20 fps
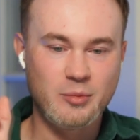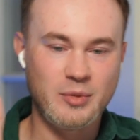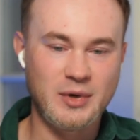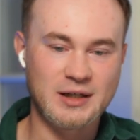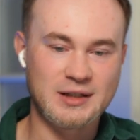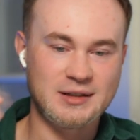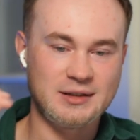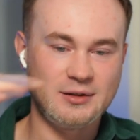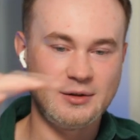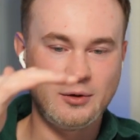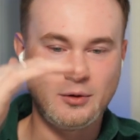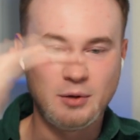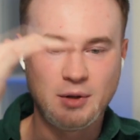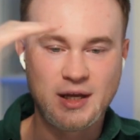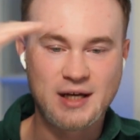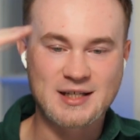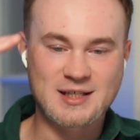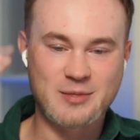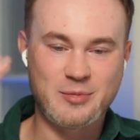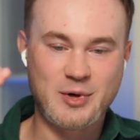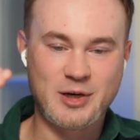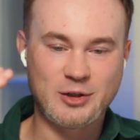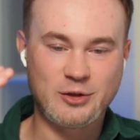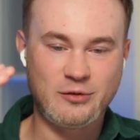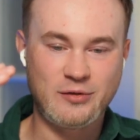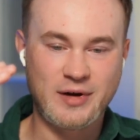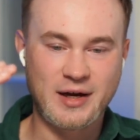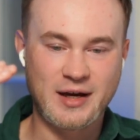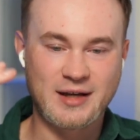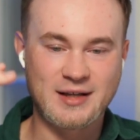but all other
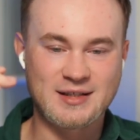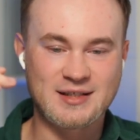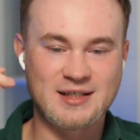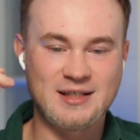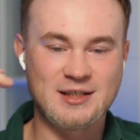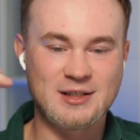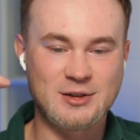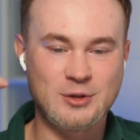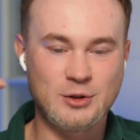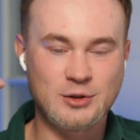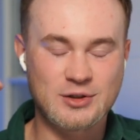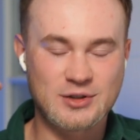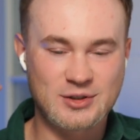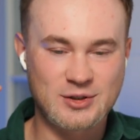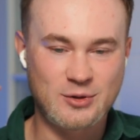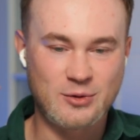part of icons is not